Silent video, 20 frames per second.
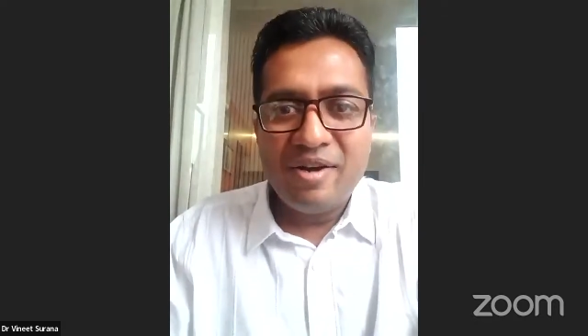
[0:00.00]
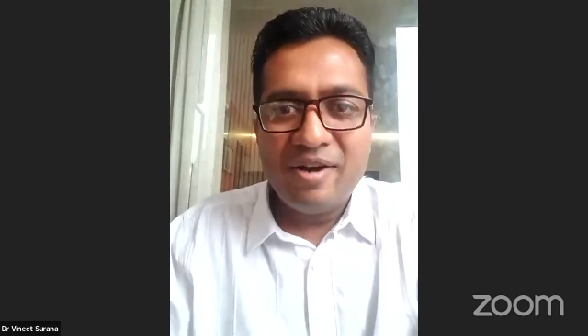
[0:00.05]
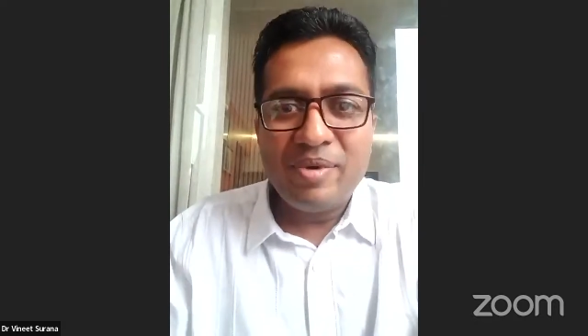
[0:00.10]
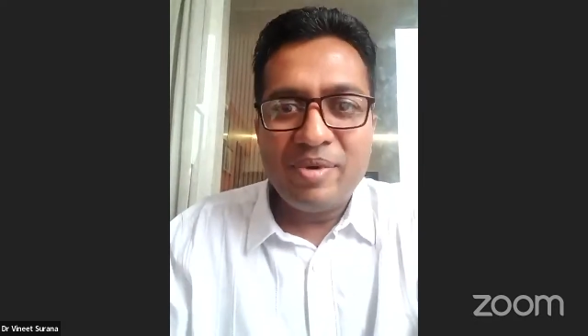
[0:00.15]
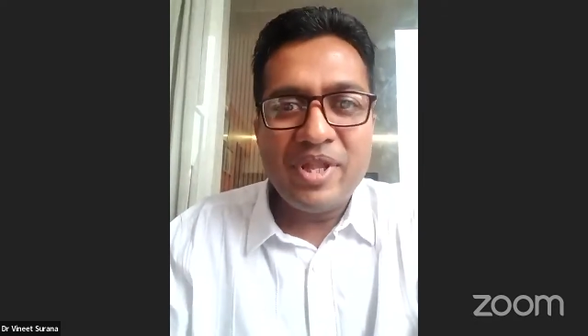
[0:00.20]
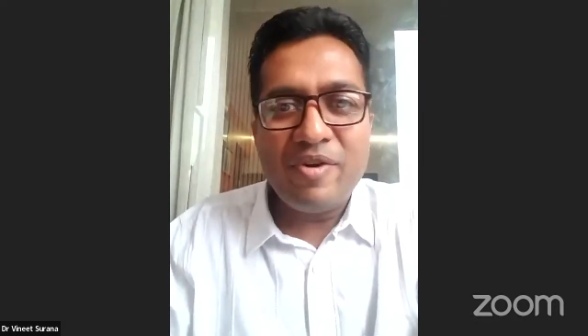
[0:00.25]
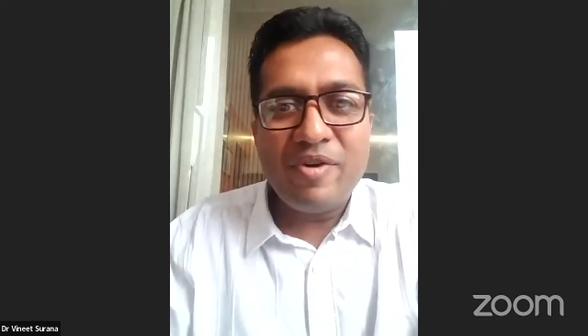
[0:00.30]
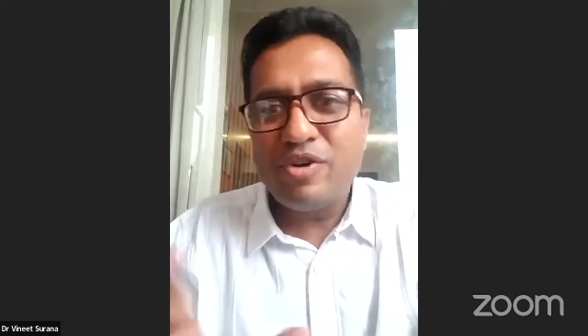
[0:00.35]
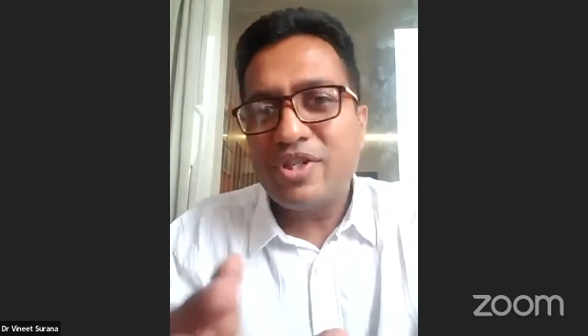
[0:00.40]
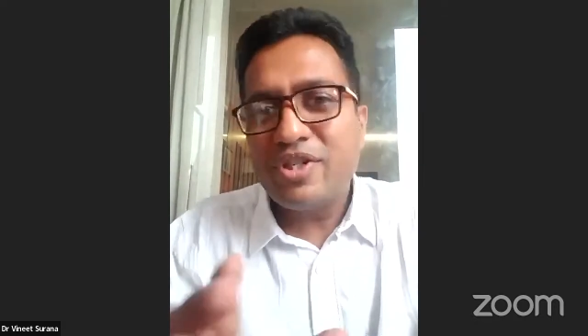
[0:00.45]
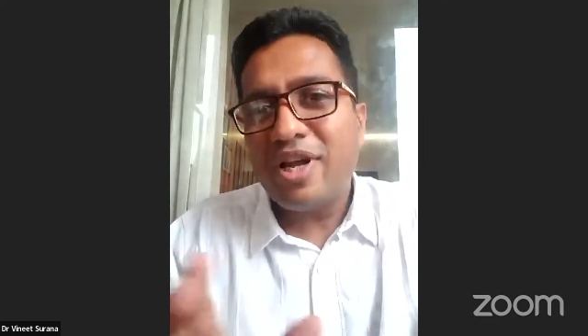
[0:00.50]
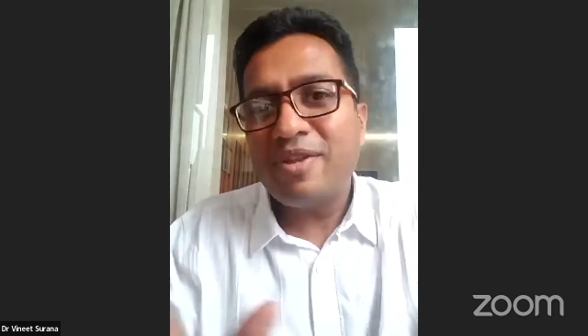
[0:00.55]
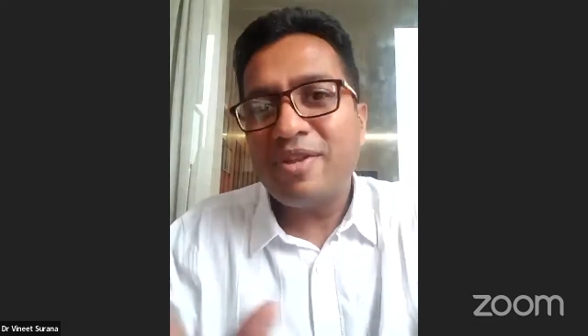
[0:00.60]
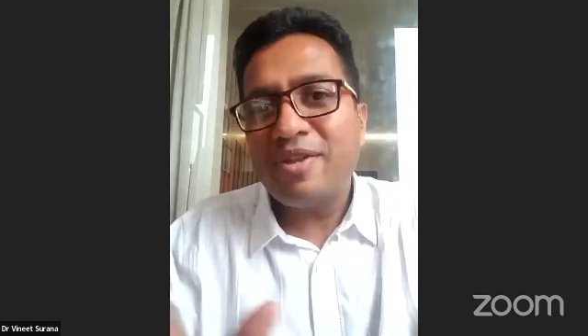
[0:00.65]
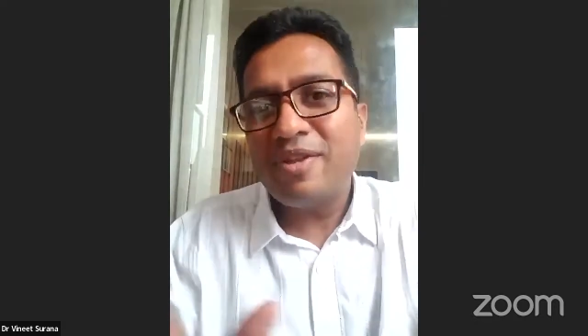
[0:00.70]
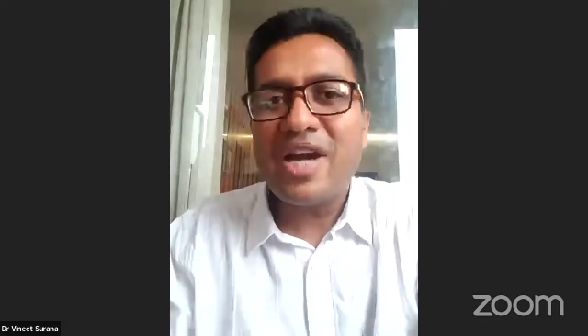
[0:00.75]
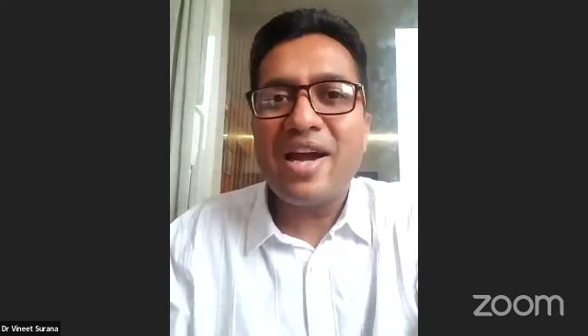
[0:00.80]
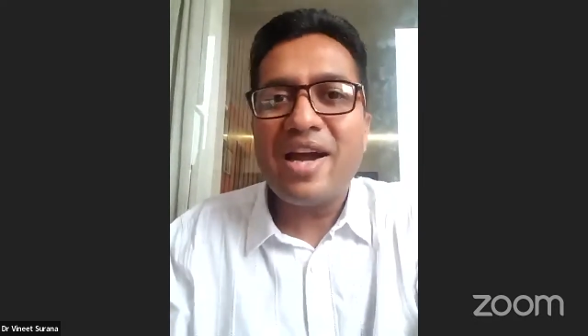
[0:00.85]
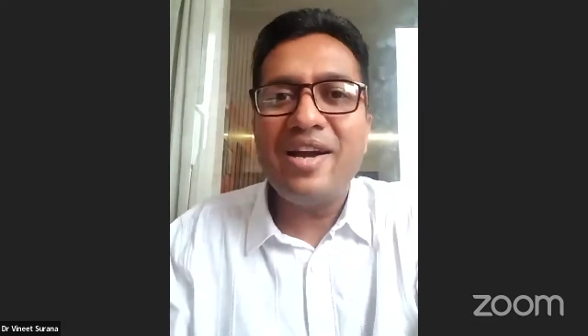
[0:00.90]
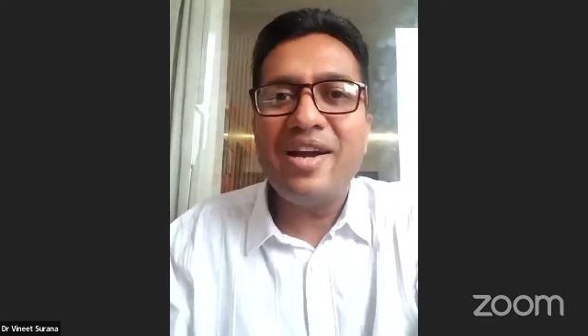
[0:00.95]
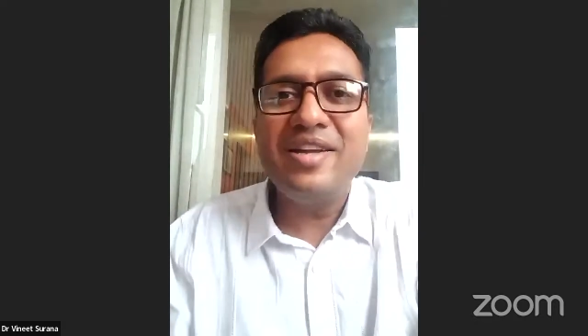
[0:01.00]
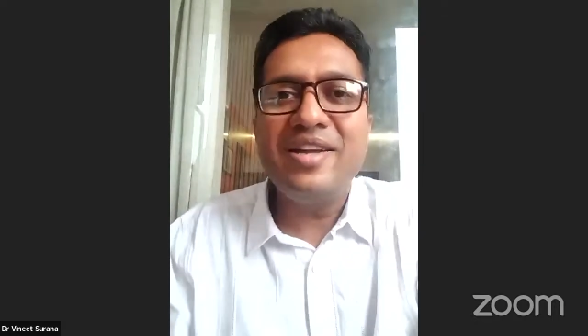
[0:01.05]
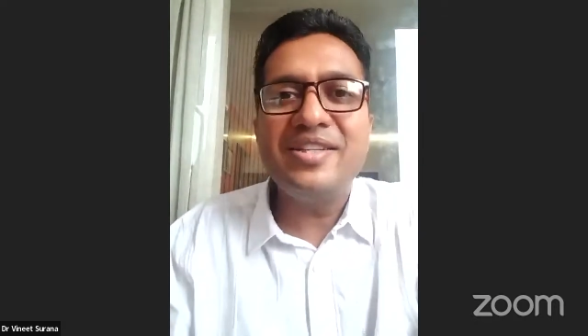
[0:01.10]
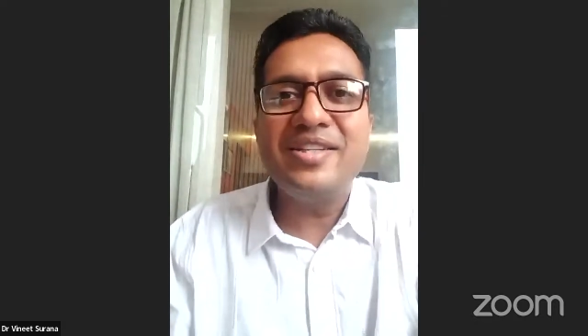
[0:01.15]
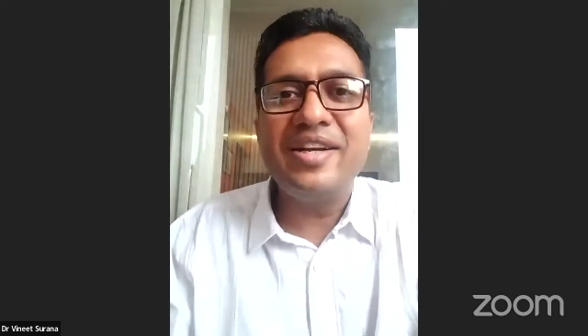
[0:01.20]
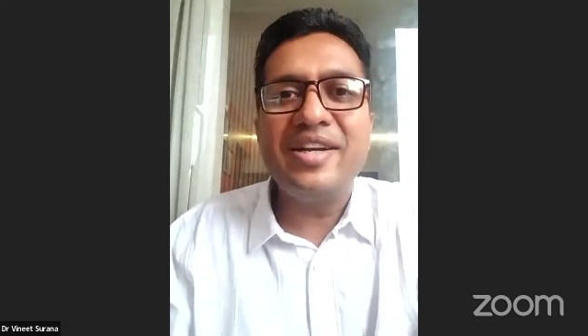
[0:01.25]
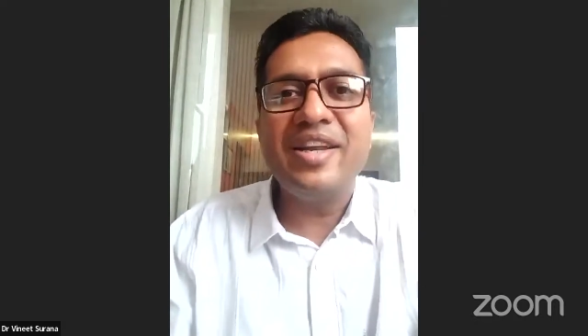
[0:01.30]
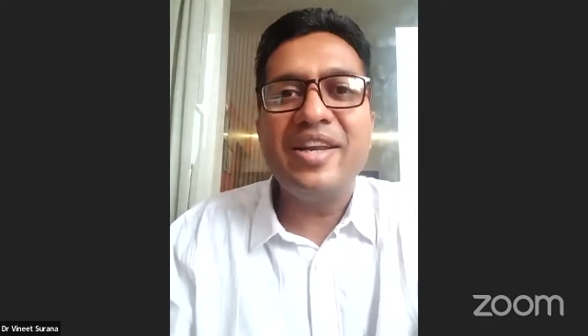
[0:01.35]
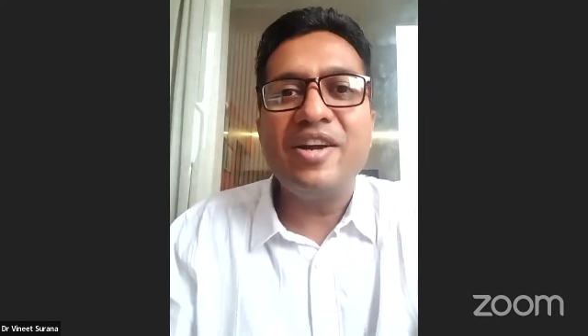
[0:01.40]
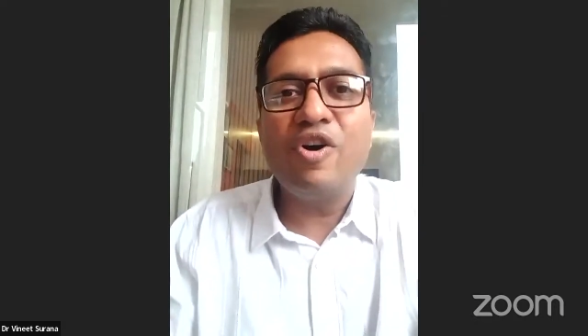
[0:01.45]
But they would say the child is
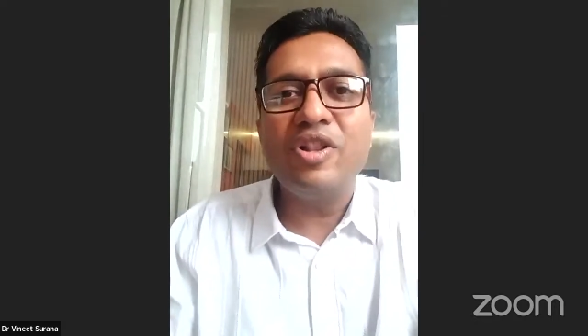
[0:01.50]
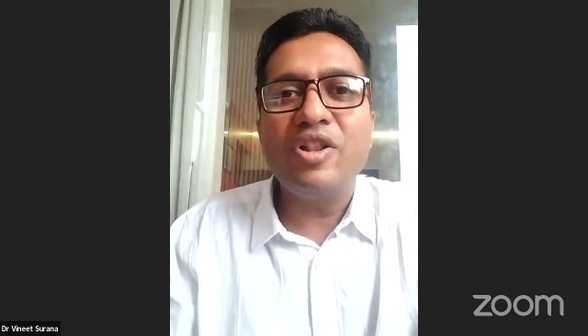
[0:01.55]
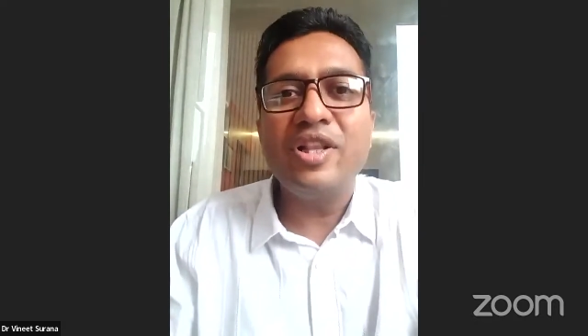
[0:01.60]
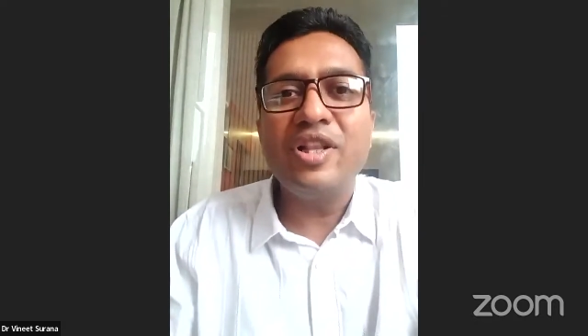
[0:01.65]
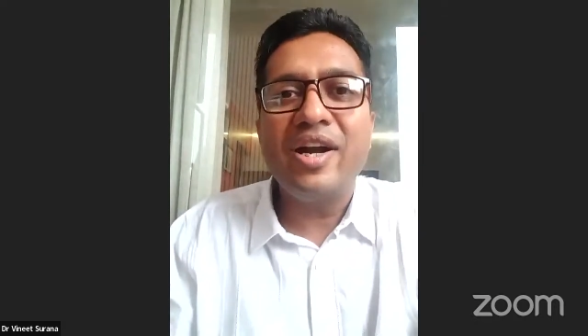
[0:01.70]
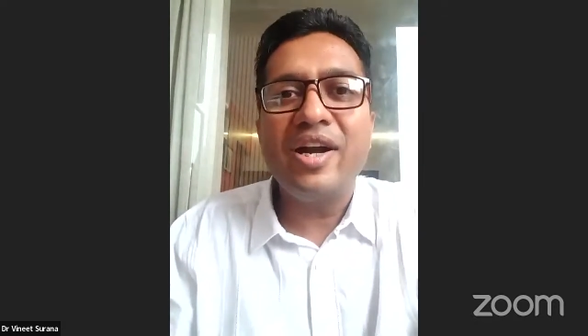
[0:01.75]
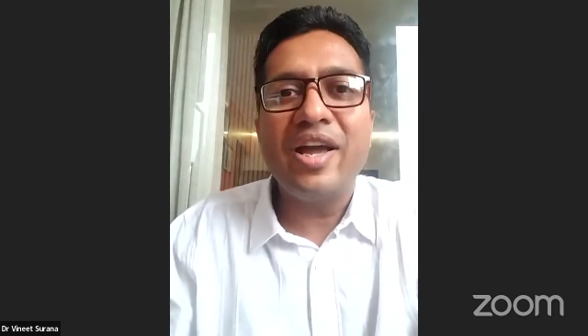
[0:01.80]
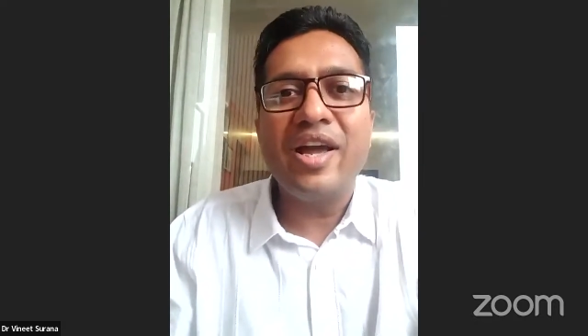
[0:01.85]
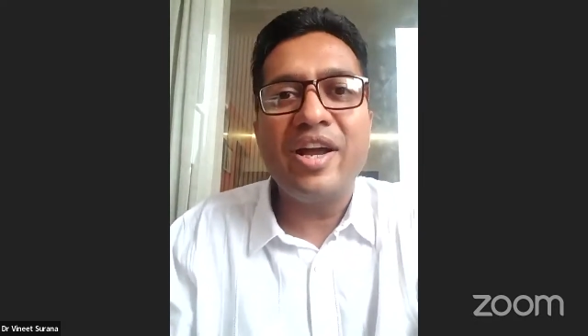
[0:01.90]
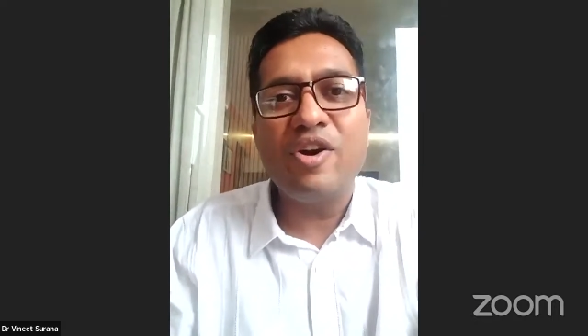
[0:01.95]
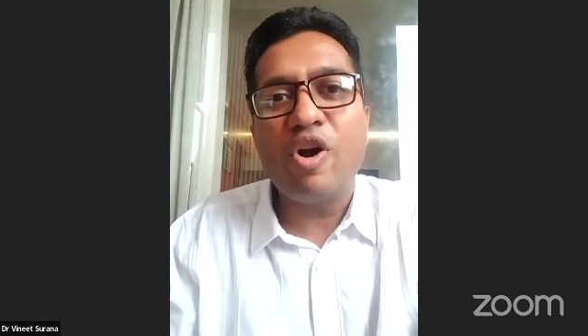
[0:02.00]
eating all the day,